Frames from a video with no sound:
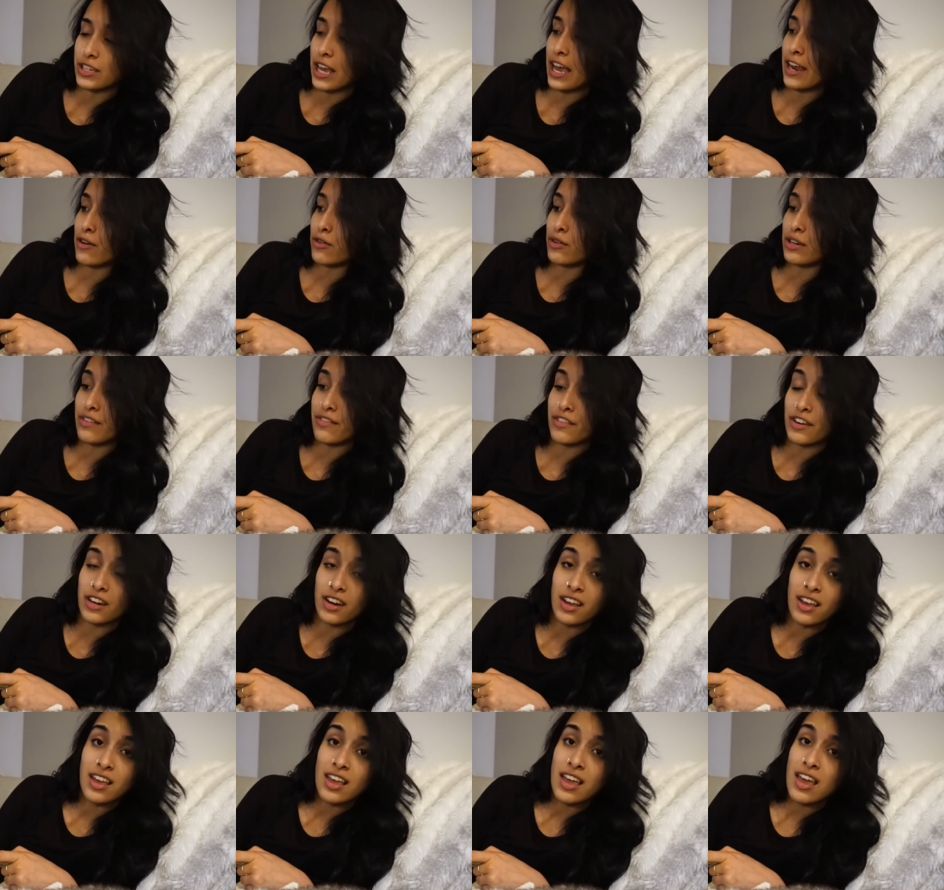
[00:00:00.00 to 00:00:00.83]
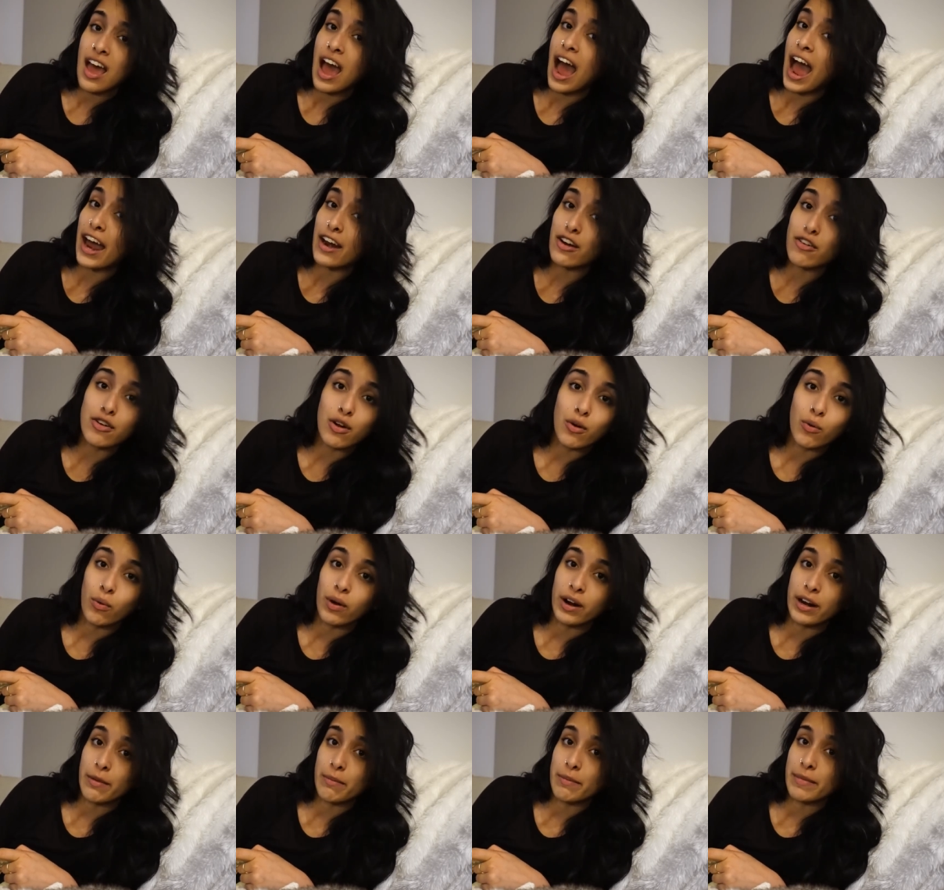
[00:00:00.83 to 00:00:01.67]
I don't even, I don't know
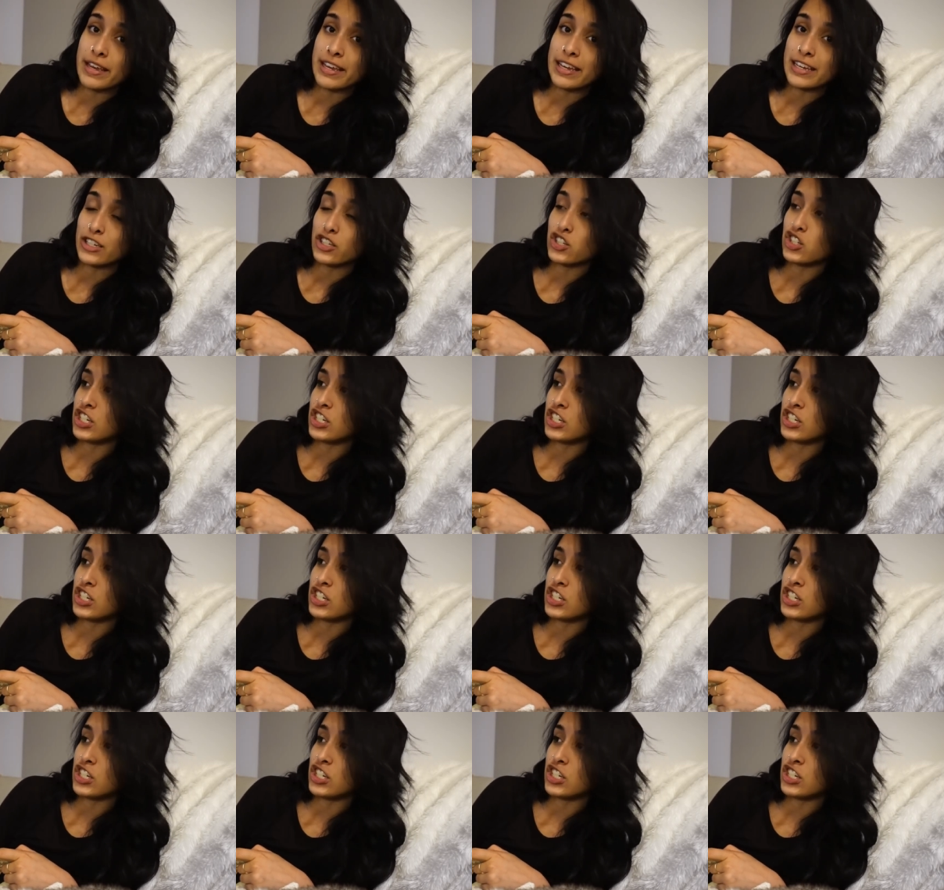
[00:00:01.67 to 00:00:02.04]
what it means.